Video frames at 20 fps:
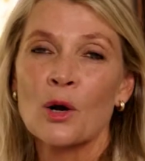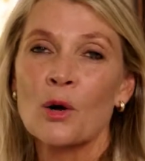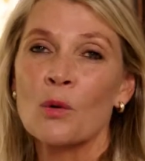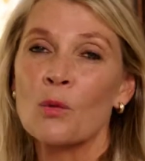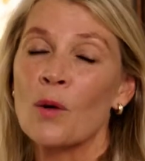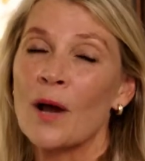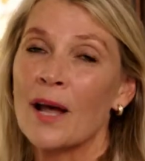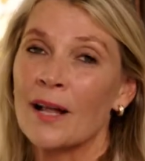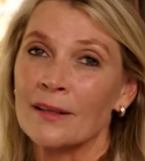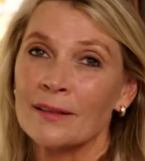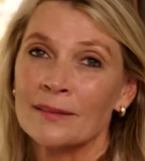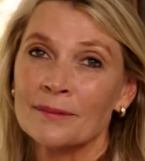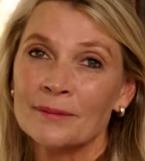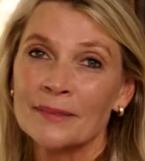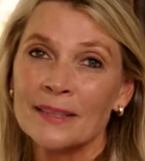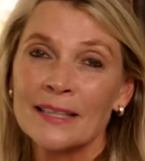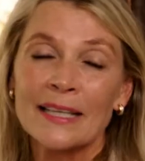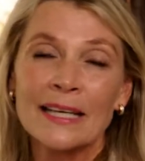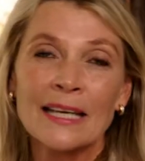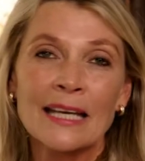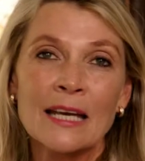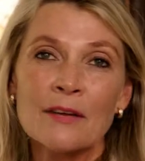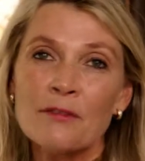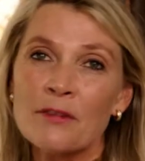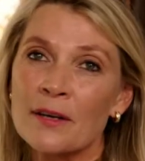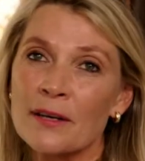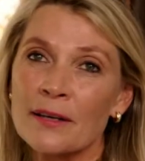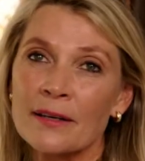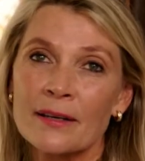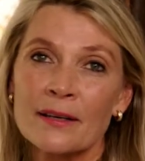Well,
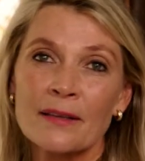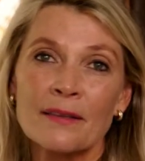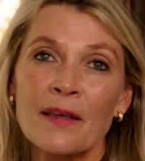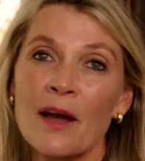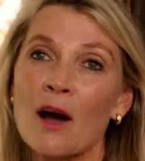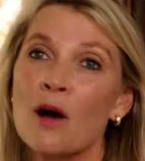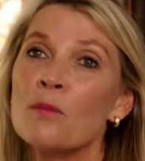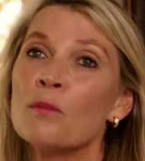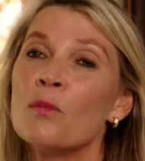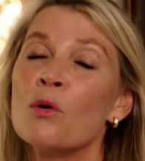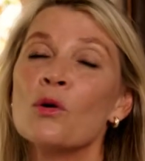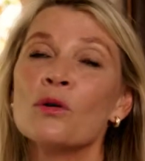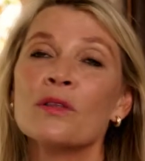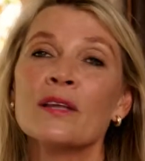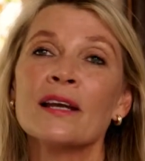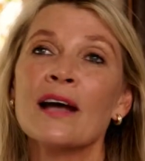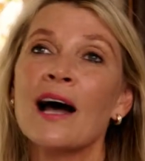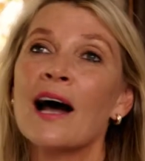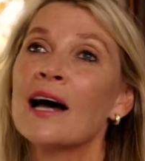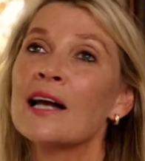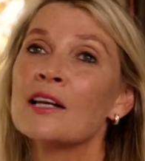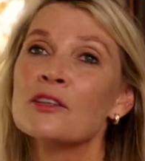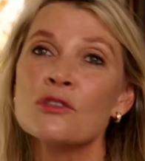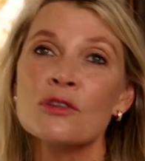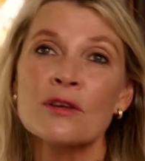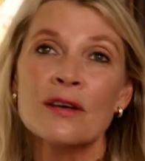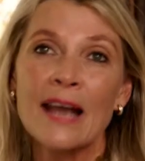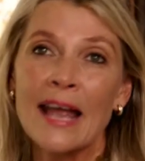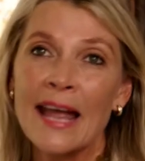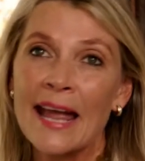given there are more than
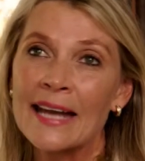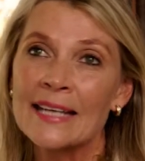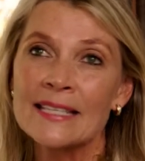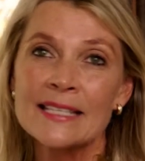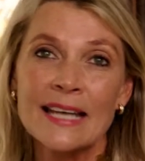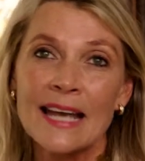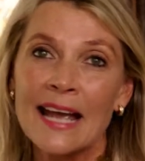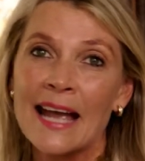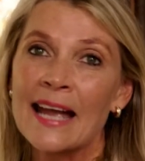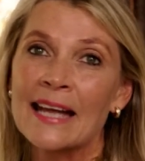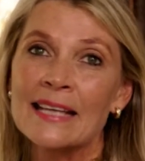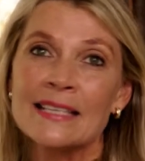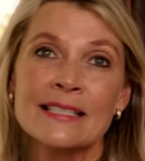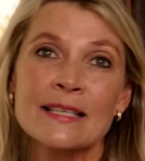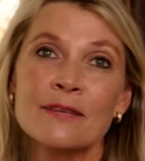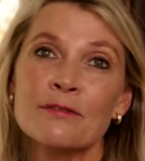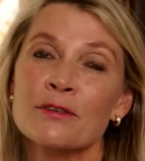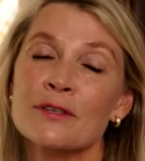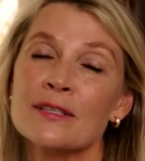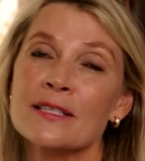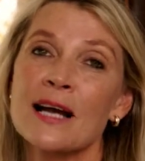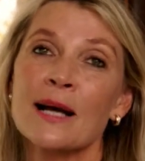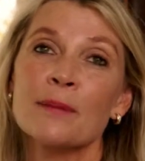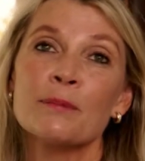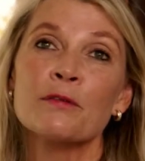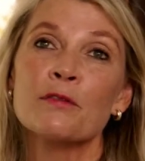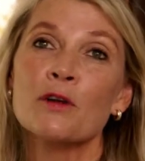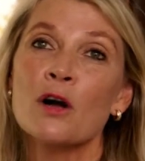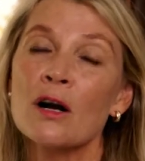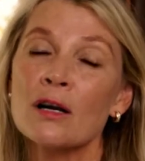188 different types
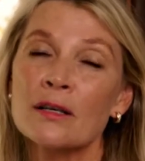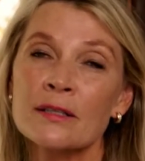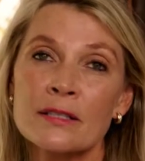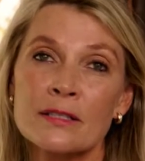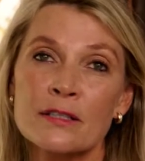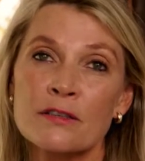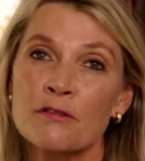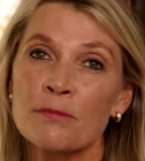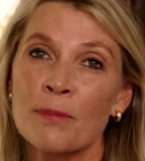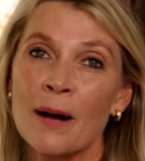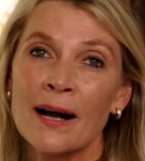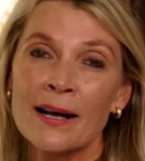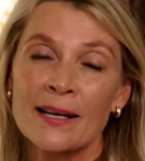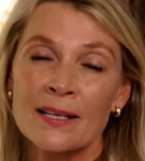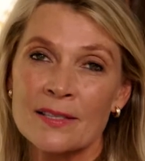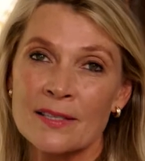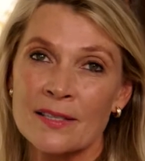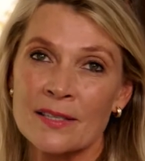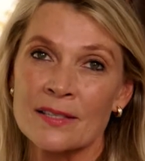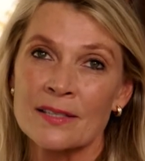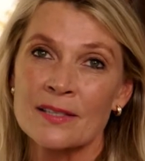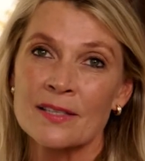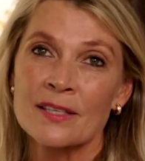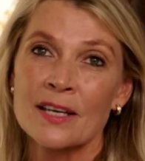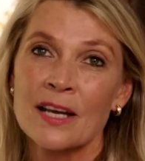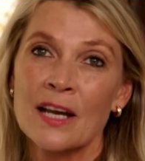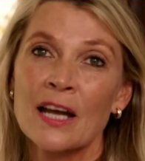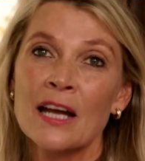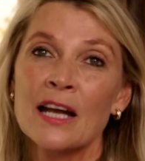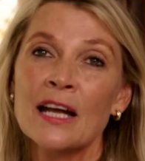of cognitive biases,
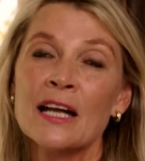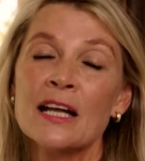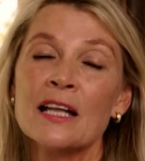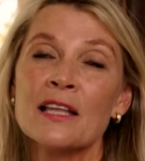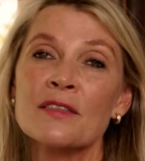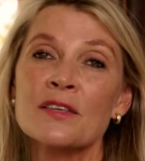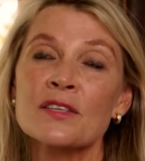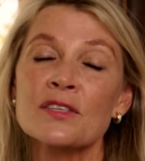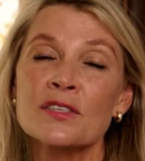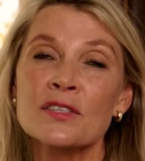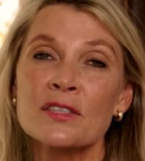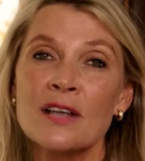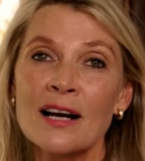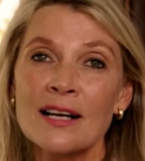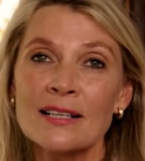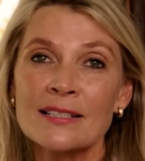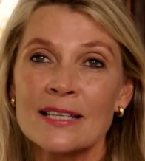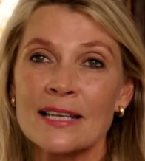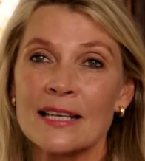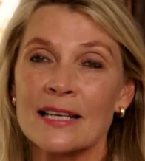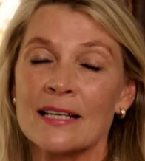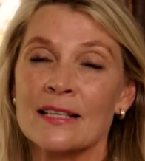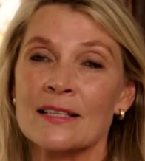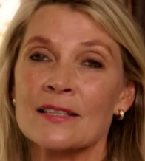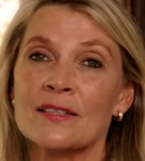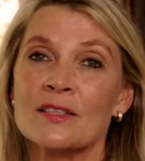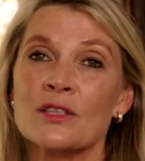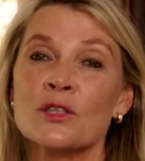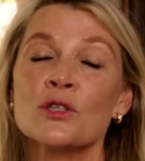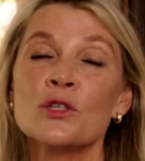the start
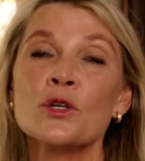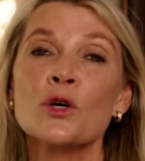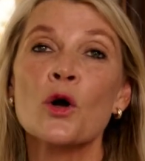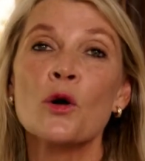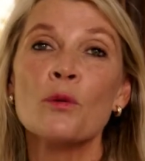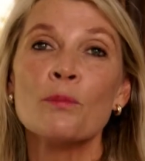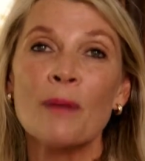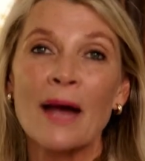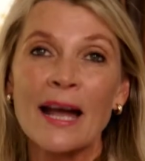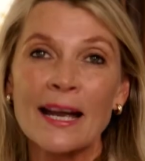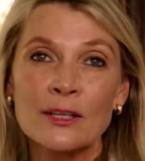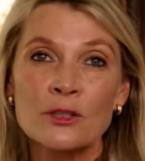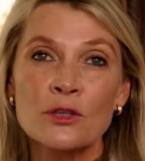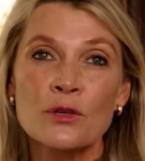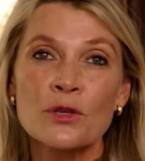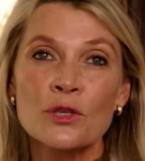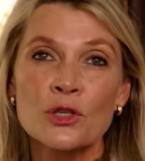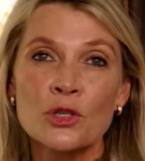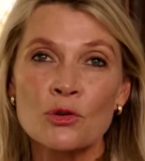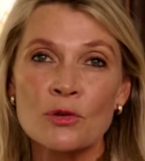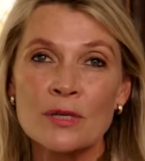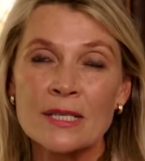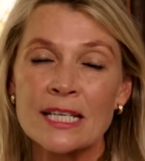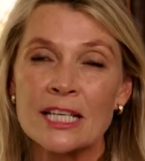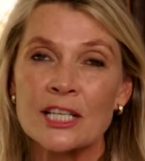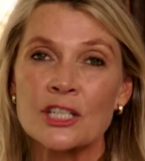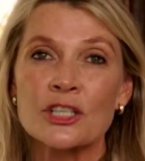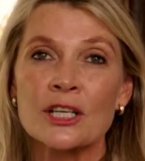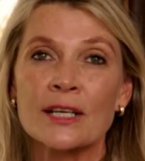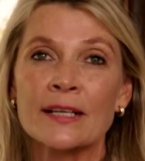is to go back to the
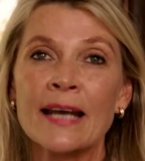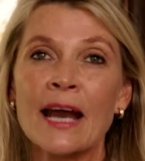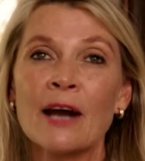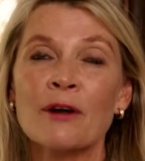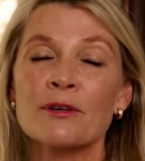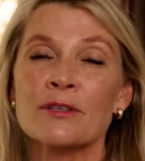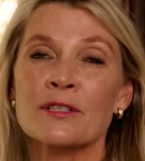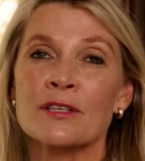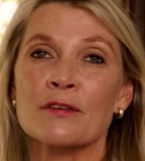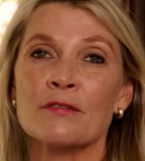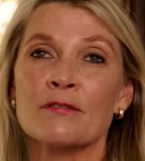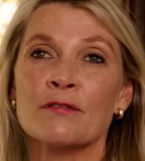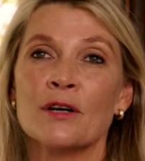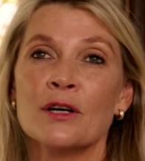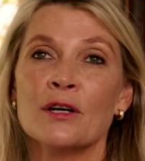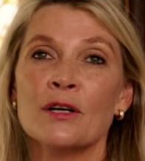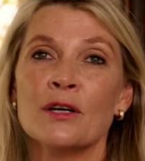strategic narrative.